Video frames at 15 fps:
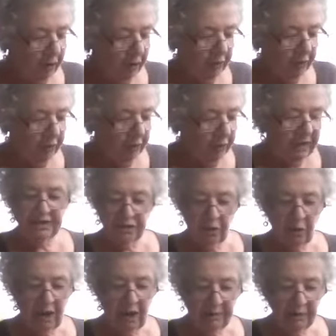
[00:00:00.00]
Okay,
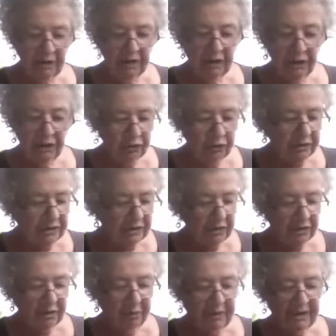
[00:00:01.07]
so I'm gonna use
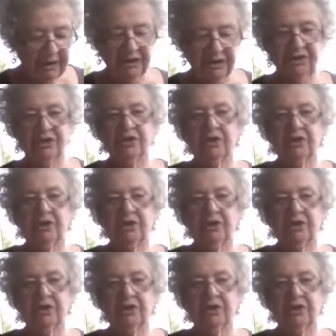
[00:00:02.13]
a little bit of,